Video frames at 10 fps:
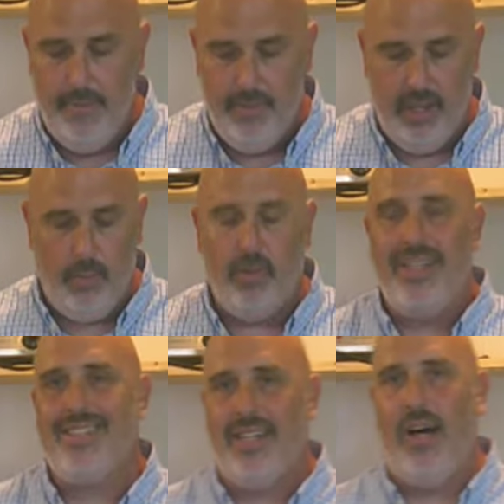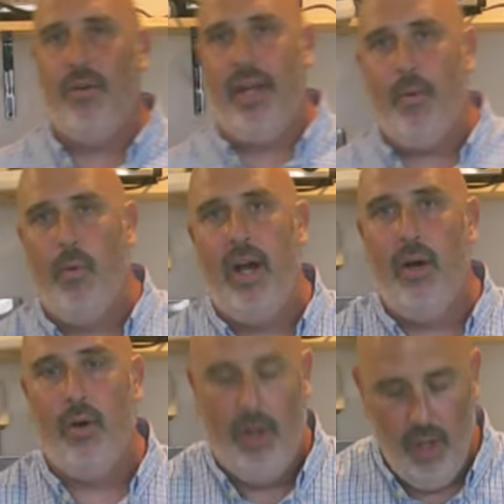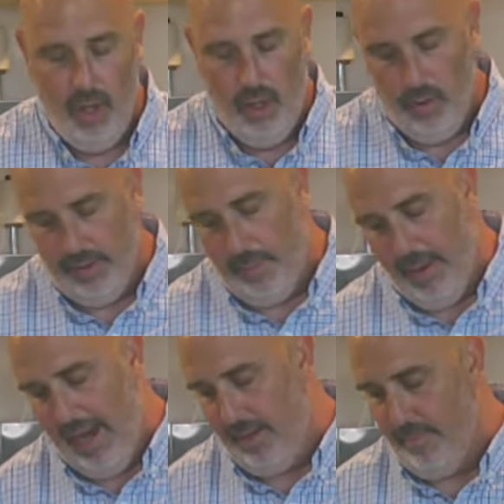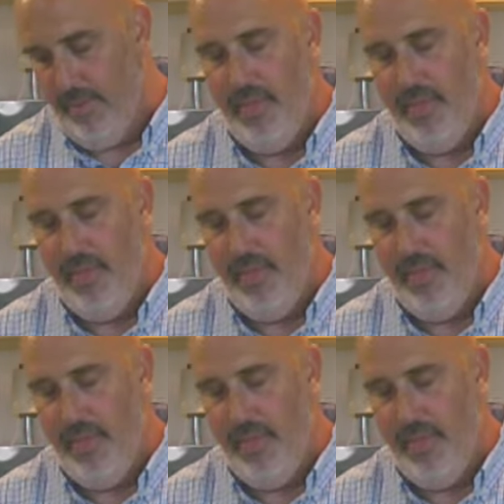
it will consolidate well on the bottom.